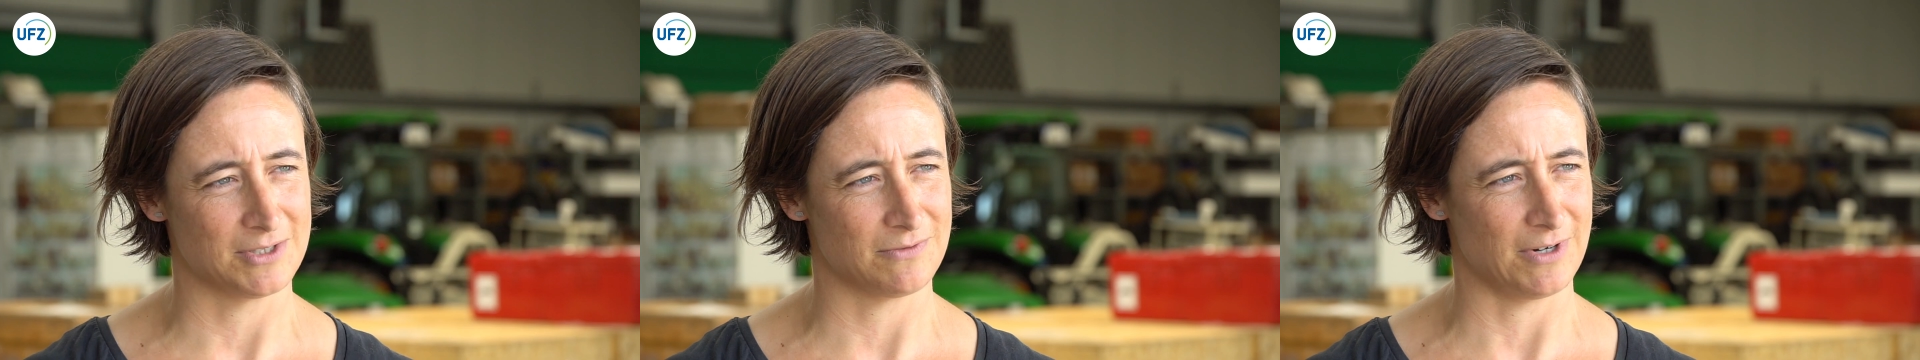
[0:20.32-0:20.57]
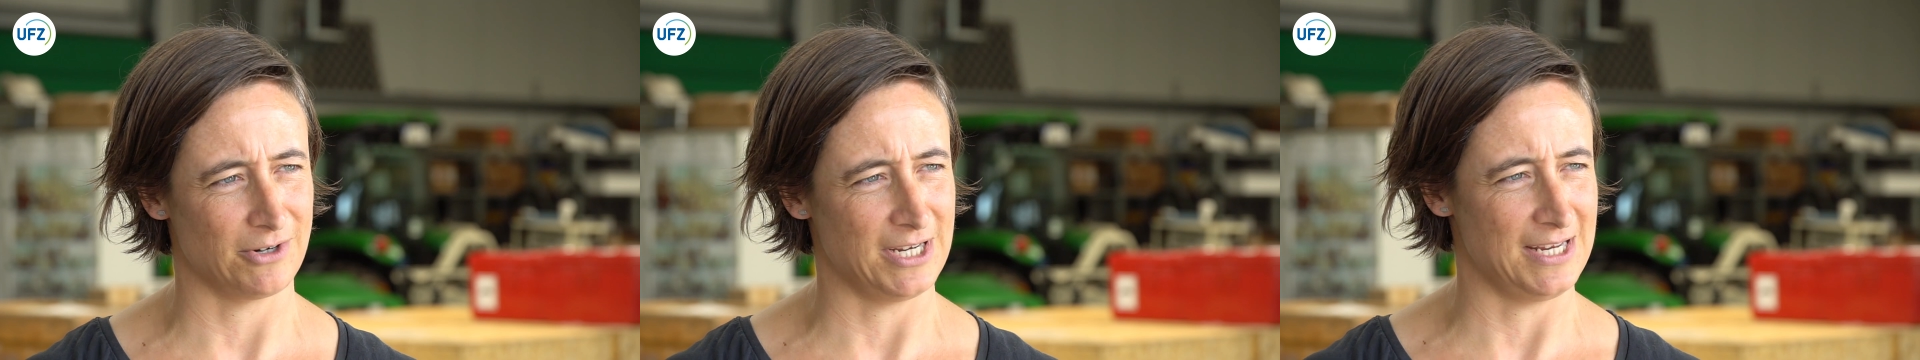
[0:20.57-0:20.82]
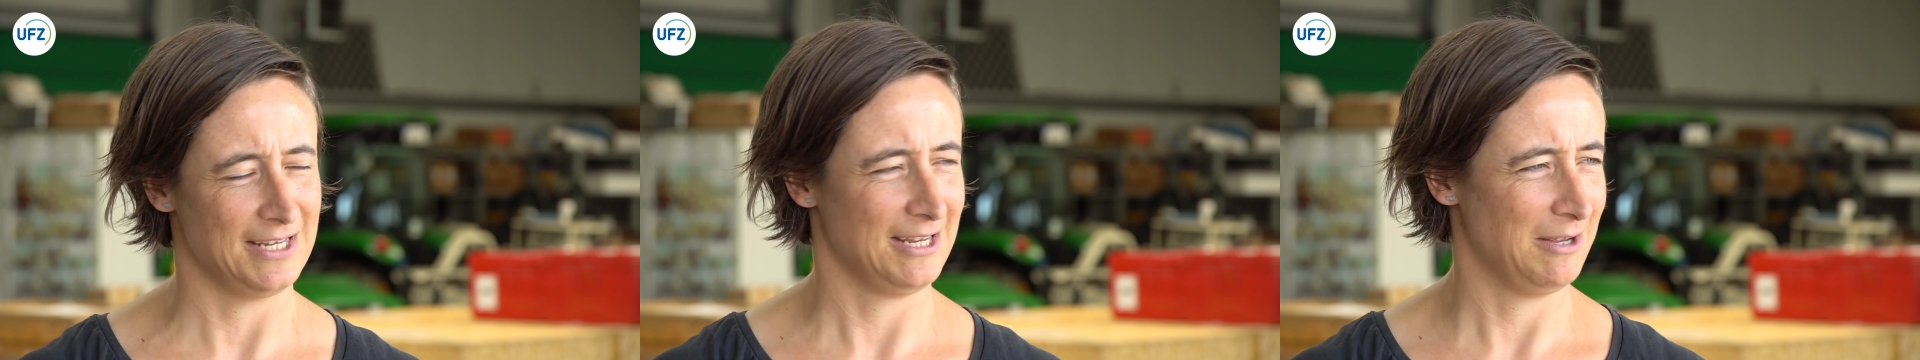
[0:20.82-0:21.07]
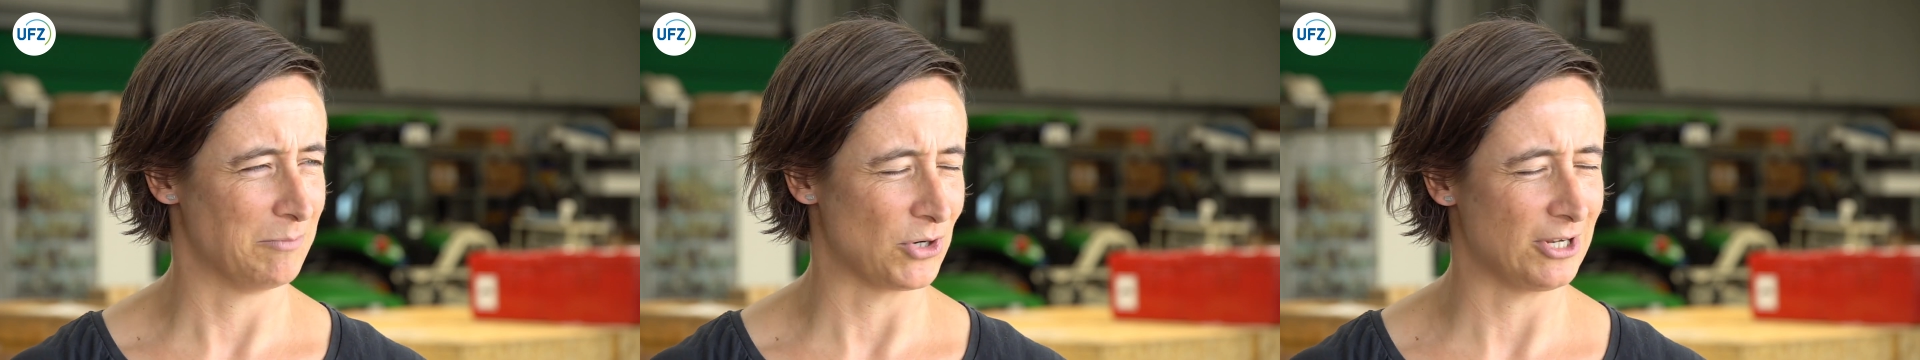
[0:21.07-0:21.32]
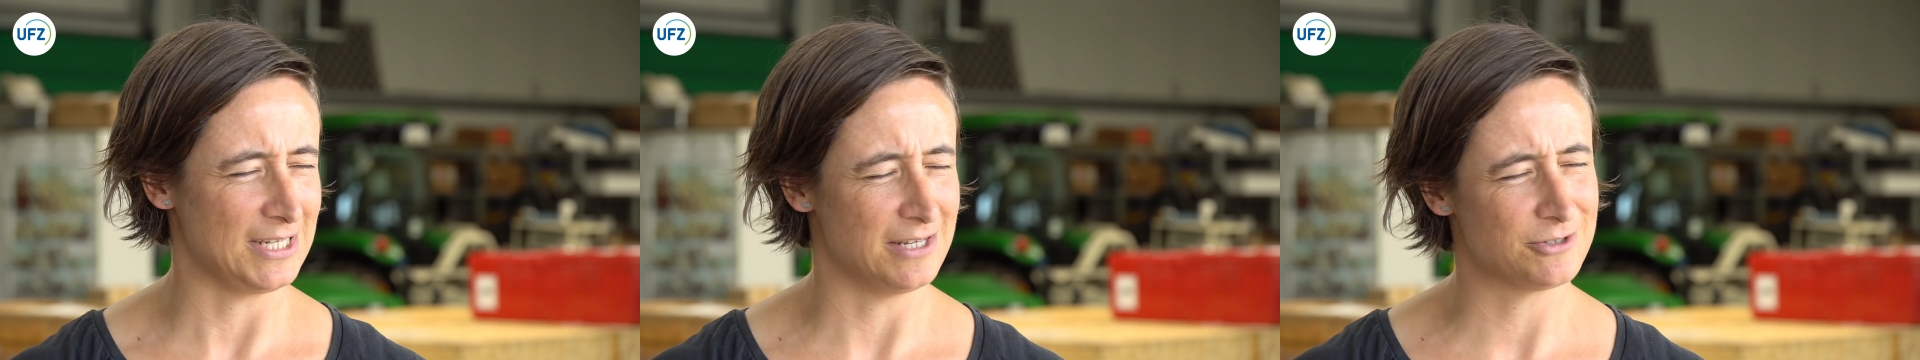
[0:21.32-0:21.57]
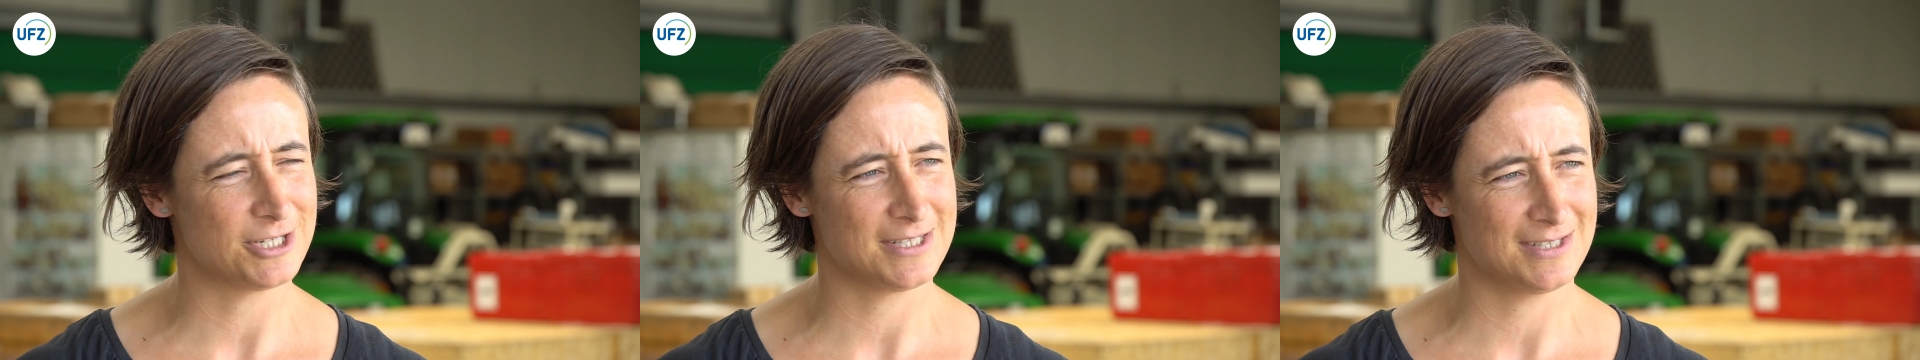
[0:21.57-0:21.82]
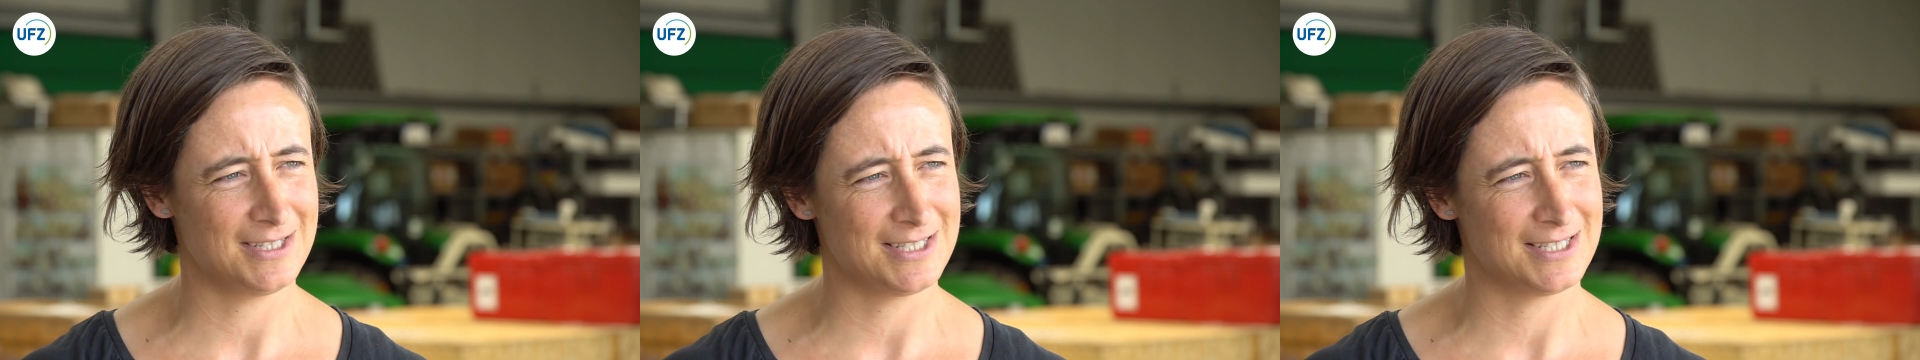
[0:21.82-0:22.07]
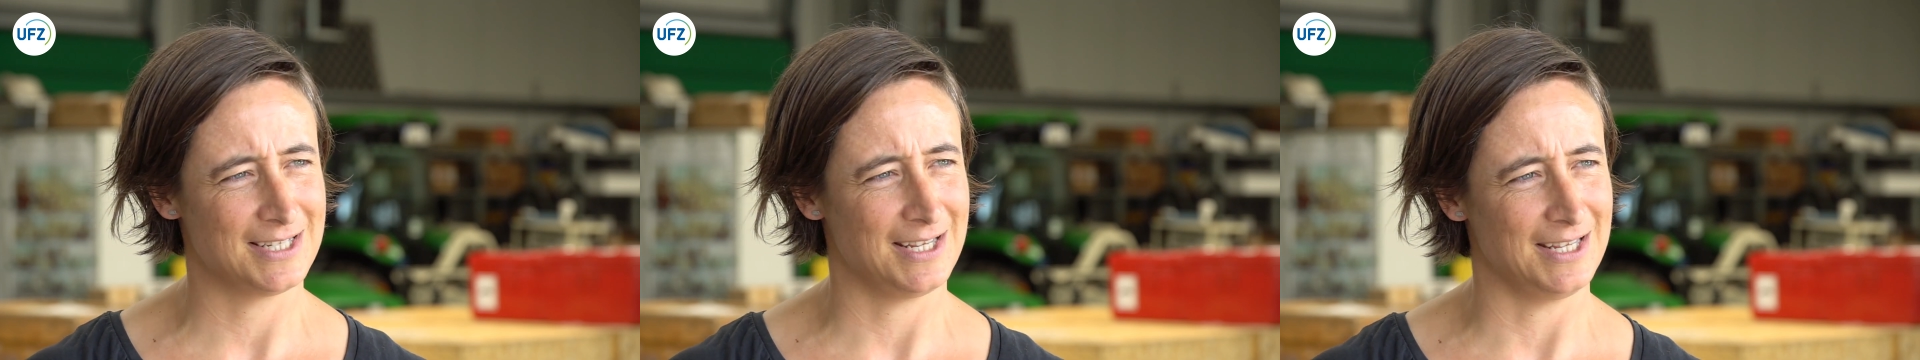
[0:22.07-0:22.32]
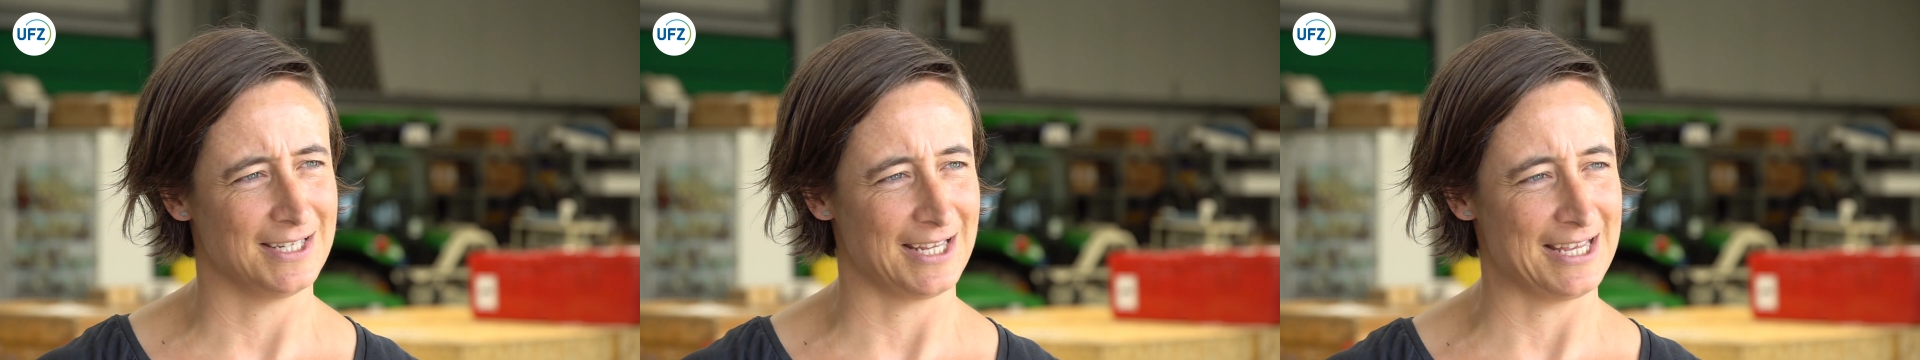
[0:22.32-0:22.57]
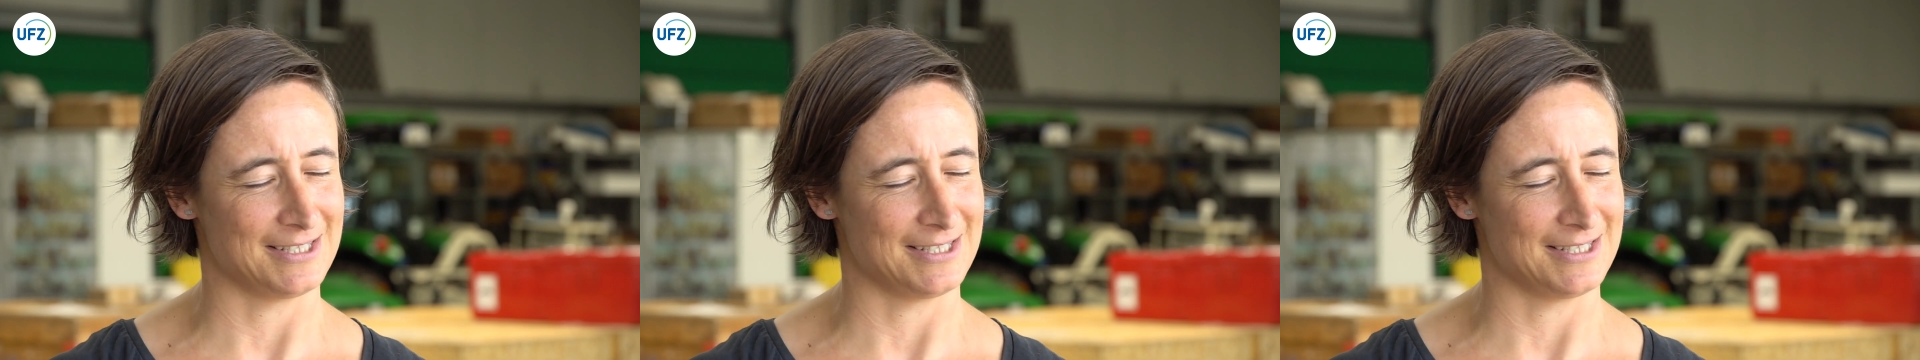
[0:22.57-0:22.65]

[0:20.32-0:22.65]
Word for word: I was very broadly interested in,